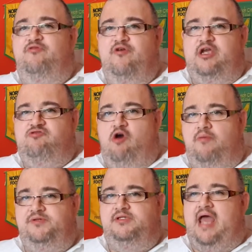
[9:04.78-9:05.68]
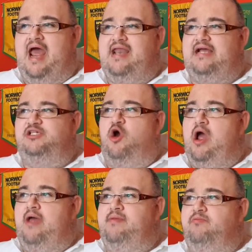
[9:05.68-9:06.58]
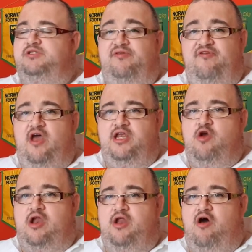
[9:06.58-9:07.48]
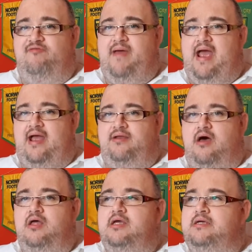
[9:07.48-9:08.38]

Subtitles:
through in crops. Now, at that time, there was the 39.5 pounder,